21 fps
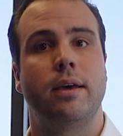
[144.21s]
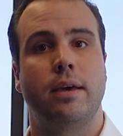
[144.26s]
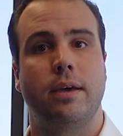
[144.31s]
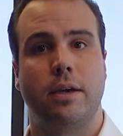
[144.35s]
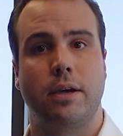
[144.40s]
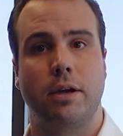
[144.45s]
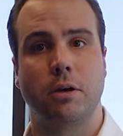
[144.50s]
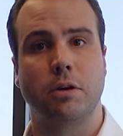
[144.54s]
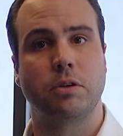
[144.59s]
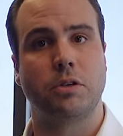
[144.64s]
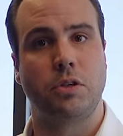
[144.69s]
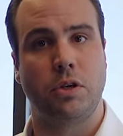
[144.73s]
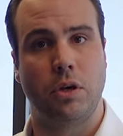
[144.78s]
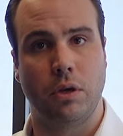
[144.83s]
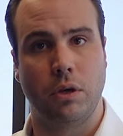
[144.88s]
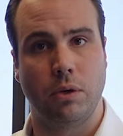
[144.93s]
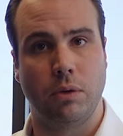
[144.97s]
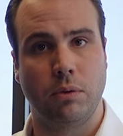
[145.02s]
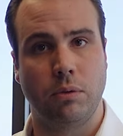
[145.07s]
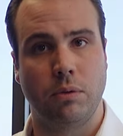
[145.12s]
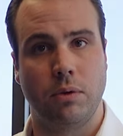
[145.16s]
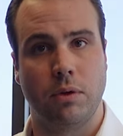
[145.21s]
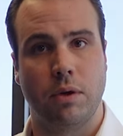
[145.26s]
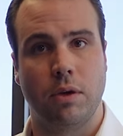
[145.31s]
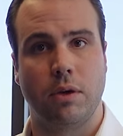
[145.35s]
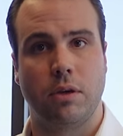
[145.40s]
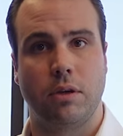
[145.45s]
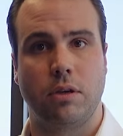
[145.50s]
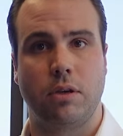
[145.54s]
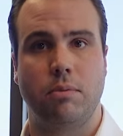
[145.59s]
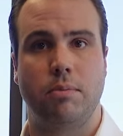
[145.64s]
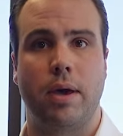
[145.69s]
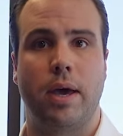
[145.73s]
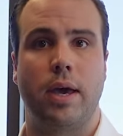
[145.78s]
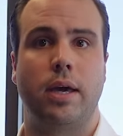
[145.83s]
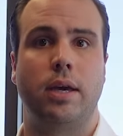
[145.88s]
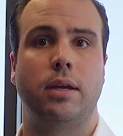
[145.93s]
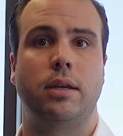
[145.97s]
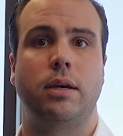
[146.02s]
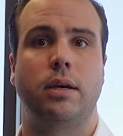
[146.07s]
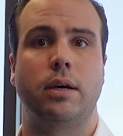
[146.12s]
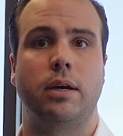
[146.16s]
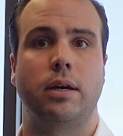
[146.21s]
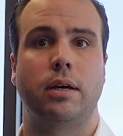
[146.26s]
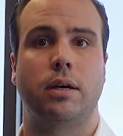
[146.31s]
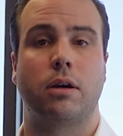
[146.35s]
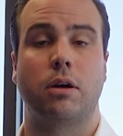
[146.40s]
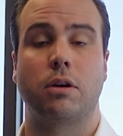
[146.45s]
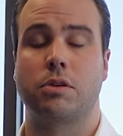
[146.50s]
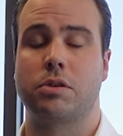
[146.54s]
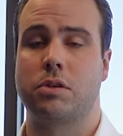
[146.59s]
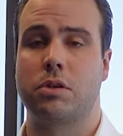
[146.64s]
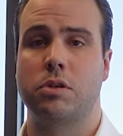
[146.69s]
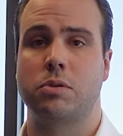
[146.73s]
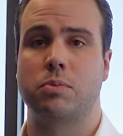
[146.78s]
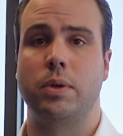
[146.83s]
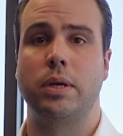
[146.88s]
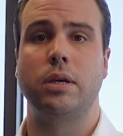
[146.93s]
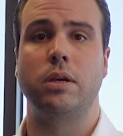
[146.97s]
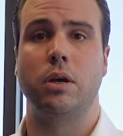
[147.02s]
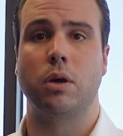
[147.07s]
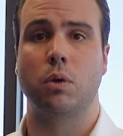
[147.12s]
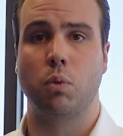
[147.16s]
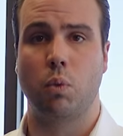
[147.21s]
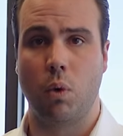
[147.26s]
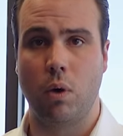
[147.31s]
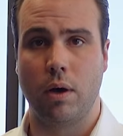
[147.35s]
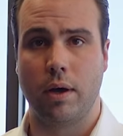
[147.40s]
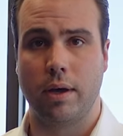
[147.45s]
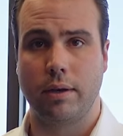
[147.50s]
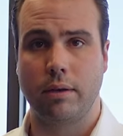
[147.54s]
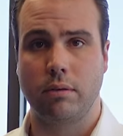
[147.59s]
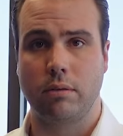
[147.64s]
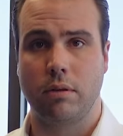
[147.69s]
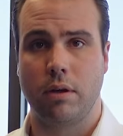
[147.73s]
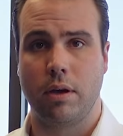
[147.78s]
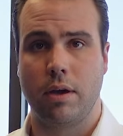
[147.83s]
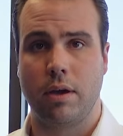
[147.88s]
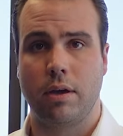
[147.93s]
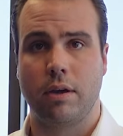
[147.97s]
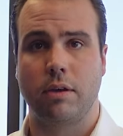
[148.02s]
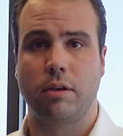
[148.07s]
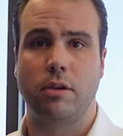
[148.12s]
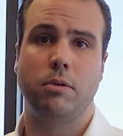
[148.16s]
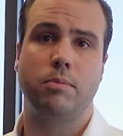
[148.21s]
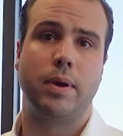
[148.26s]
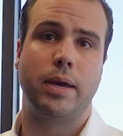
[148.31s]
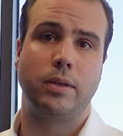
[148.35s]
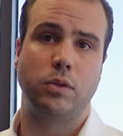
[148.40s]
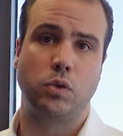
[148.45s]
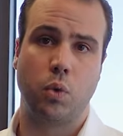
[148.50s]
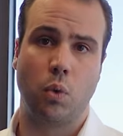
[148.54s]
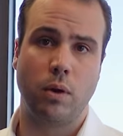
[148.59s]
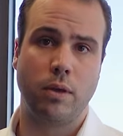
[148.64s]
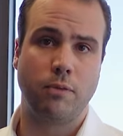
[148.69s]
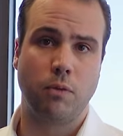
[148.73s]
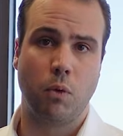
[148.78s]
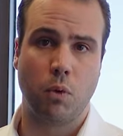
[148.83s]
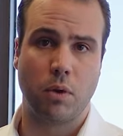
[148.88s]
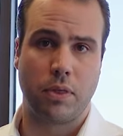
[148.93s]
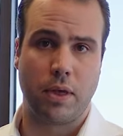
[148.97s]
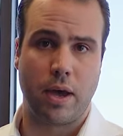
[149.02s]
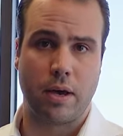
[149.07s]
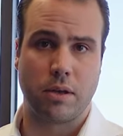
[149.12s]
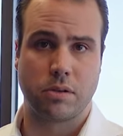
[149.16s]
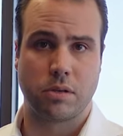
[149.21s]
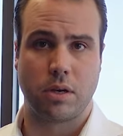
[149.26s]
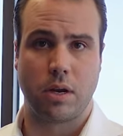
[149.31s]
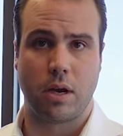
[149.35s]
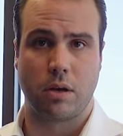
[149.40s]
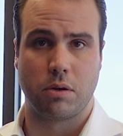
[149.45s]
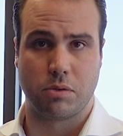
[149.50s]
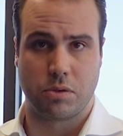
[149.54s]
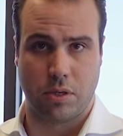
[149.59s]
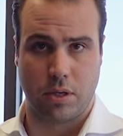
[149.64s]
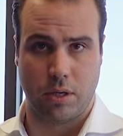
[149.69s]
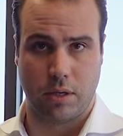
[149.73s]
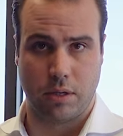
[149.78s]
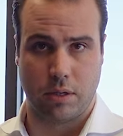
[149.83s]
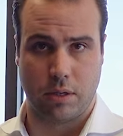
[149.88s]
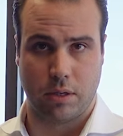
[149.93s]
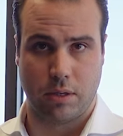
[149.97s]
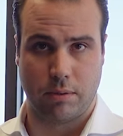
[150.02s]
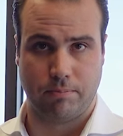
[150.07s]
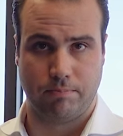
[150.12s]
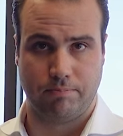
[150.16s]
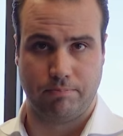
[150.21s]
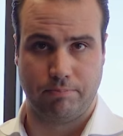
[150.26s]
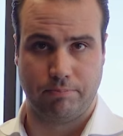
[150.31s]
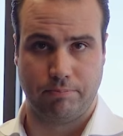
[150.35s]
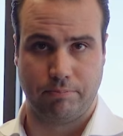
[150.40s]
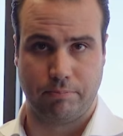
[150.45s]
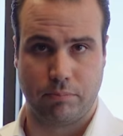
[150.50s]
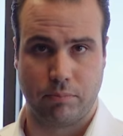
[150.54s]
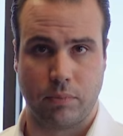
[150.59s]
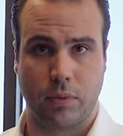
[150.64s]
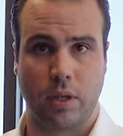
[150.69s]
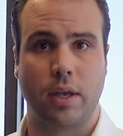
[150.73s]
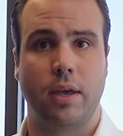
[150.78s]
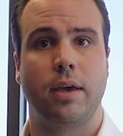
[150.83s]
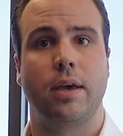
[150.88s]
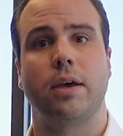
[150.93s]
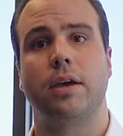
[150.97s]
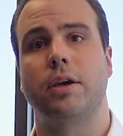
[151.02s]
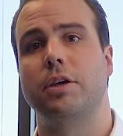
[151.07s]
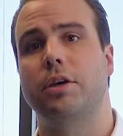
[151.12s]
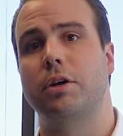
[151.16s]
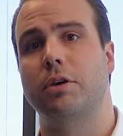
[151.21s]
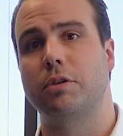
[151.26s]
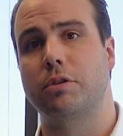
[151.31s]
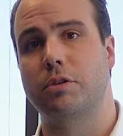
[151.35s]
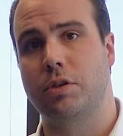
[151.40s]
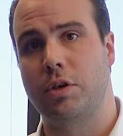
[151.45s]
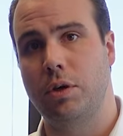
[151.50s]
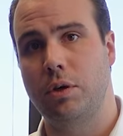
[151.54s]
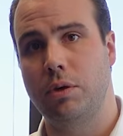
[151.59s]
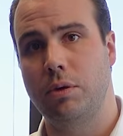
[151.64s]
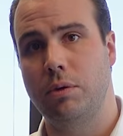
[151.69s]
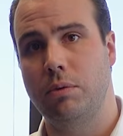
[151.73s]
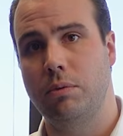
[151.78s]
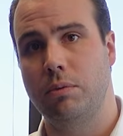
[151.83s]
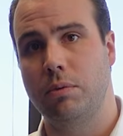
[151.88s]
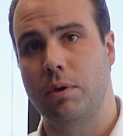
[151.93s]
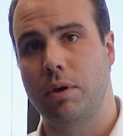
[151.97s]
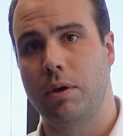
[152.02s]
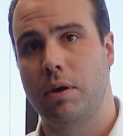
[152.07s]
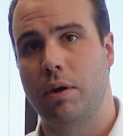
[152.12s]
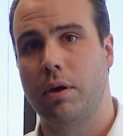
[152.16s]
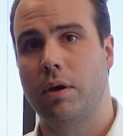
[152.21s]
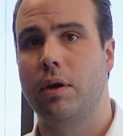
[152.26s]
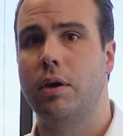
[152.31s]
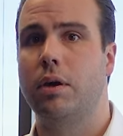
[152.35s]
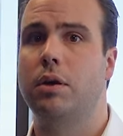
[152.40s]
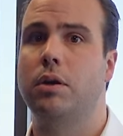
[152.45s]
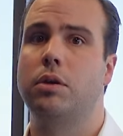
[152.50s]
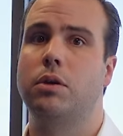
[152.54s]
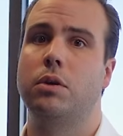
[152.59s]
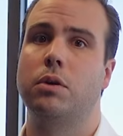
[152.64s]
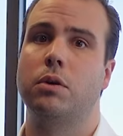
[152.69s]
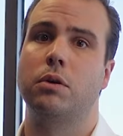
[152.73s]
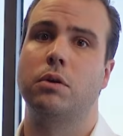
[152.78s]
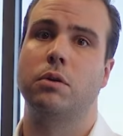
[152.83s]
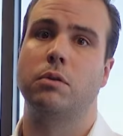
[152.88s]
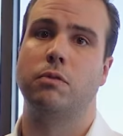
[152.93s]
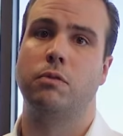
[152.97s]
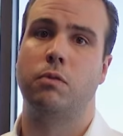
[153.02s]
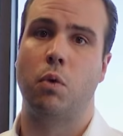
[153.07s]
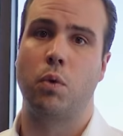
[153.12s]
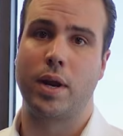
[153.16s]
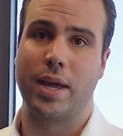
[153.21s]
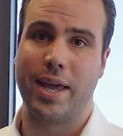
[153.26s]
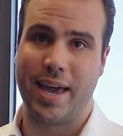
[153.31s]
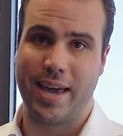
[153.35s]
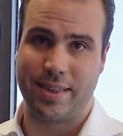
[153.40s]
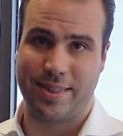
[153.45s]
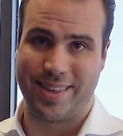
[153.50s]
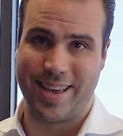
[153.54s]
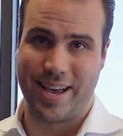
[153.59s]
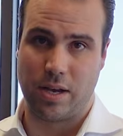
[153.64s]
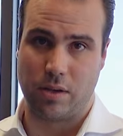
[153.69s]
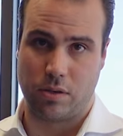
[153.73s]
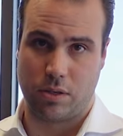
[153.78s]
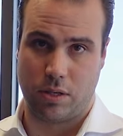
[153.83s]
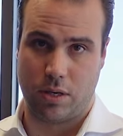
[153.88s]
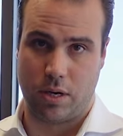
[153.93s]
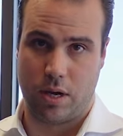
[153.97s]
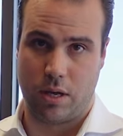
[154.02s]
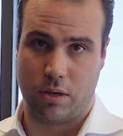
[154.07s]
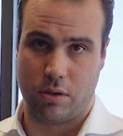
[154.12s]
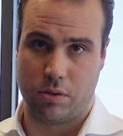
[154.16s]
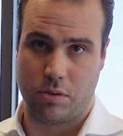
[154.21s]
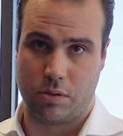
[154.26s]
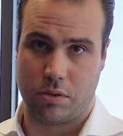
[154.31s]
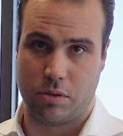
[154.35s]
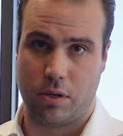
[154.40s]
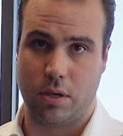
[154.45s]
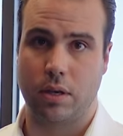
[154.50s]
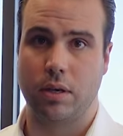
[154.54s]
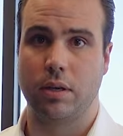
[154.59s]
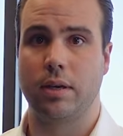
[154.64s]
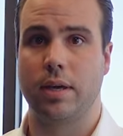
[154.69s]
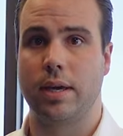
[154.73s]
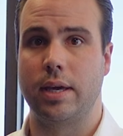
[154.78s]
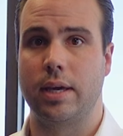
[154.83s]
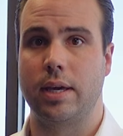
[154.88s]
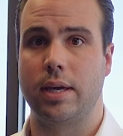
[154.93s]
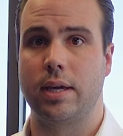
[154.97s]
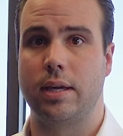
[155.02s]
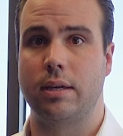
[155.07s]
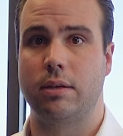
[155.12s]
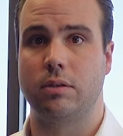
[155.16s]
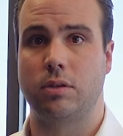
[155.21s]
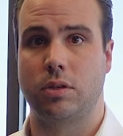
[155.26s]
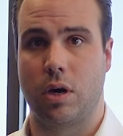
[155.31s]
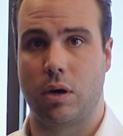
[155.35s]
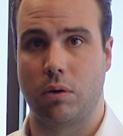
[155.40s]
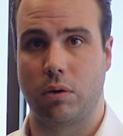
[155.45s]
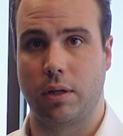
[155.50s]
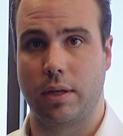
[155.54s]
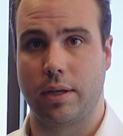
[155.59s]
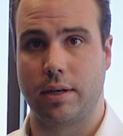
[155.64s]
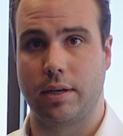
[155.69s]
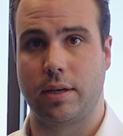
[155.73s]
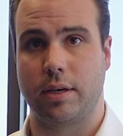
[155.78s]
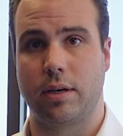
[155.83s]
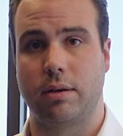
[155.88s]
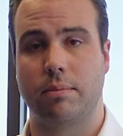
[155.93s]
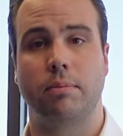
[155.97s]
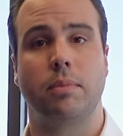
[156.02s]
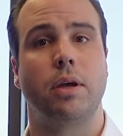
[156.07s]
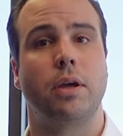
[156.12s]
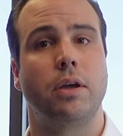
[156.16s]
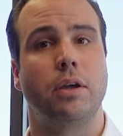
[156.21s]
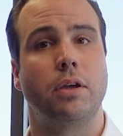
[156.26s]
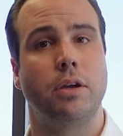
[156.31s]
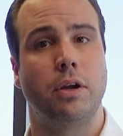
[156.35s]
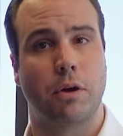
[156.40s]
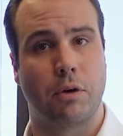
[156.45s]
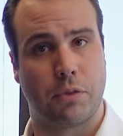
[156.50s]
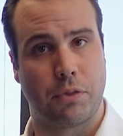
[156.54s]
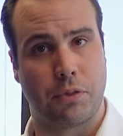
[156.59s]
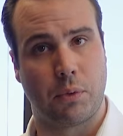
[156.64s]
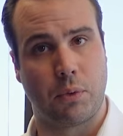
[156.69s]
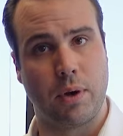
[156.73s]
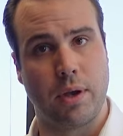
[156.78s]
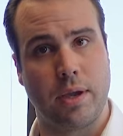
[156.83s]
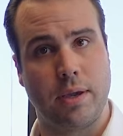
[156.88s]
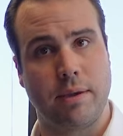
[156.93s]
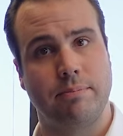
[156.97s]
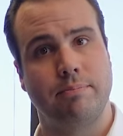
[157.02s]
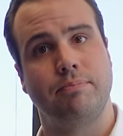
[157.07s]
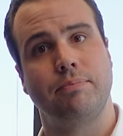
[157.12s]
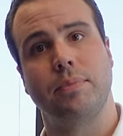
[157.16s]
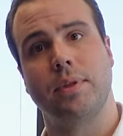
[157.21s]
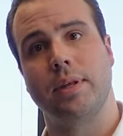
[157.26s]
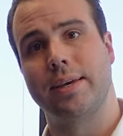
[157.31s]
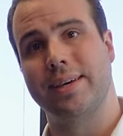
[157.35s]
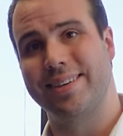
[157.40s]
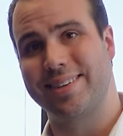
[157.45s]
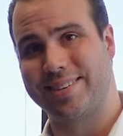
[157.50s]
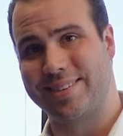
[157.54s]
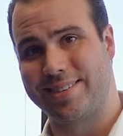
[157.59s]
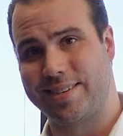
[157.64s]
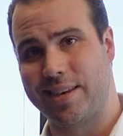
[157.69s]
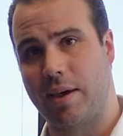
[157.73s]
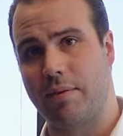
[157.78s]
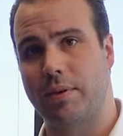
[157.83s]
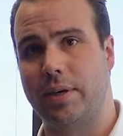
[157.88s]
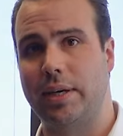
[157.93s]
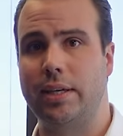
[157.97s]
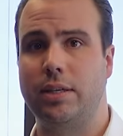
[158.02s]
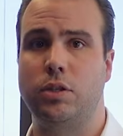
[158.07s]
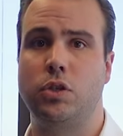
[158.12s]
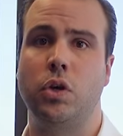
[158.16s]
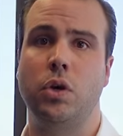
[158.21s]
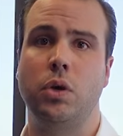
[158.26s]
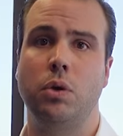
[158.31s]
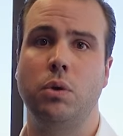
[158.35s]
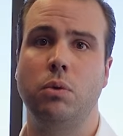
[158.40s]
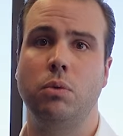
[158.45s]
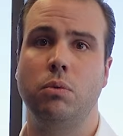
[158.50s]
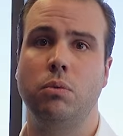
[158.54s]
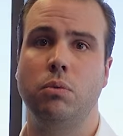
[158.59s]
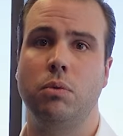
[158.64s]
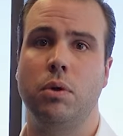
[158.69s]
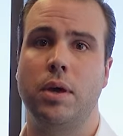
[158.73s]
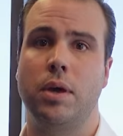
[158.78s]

Year 2, you made, year 1, you made $24,000 in income. Year 2, you're at $48,000 in total income. Year 3, $72,000,